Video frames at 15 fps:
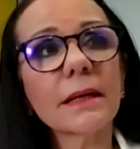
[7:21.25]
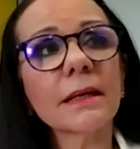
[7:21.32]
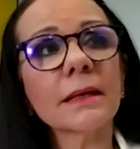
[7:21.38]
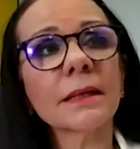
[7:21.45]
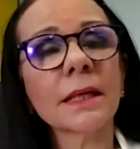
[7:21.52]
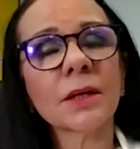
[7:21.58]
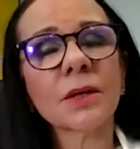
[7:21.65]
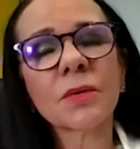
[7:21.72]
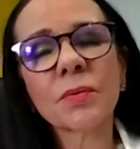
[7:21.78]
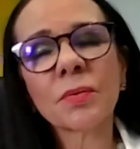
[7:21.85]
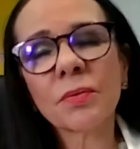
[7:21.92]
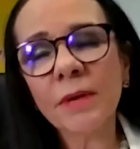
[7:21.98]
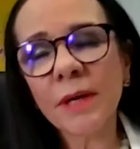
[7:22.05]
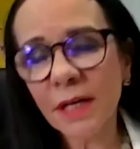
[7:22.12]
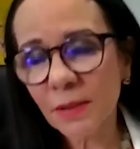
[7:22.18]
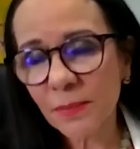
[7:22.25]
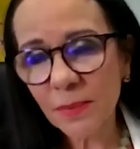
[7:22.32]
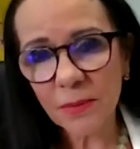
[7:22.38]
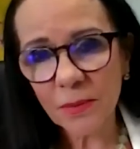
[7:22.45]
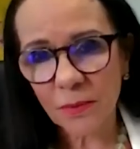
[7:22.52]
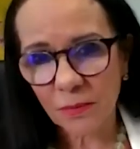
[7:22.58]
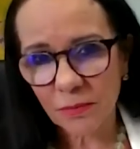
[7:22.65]
an
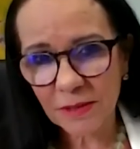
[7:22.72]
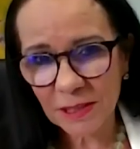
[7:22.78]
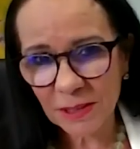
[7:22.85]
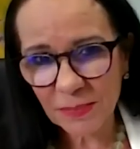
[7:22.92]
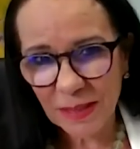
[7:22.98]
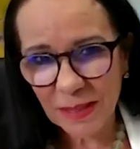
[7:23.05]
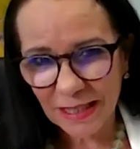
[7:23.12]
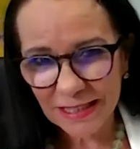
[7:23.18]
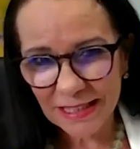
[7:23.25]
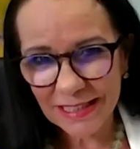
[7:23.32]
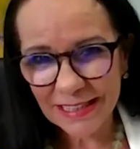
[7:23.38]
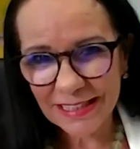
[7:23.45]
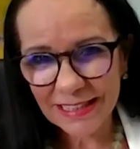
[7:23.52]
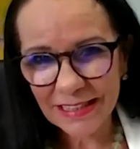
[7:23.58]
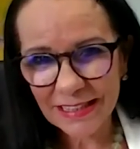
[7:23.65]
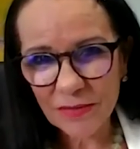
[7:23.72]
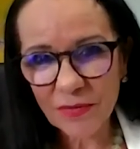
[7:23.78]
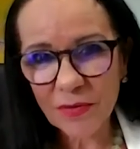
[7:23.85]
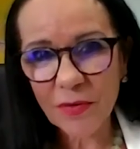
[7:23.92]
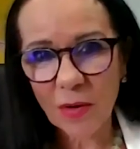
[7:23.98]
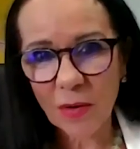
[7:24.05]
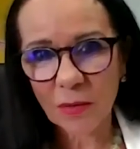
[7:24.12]
incredible respect
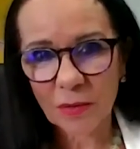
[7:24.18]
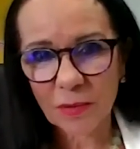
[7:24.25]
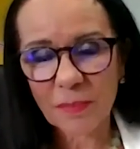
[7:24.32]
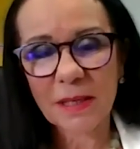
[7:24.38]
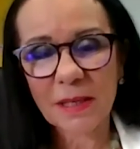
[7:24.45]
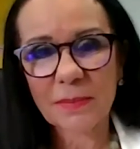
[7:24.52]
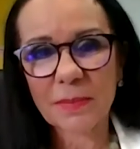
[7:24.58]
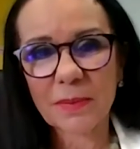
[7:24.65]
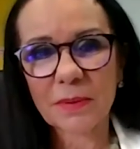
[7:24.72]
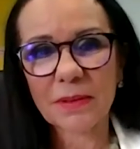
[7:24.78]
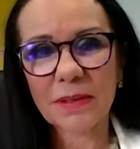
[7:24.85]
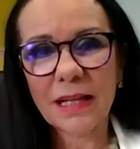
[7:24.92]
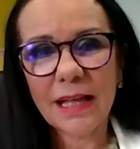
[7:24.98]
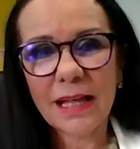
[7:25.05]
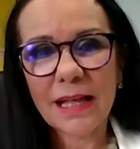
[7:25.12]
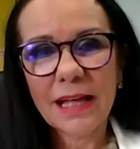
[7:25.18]
for older people.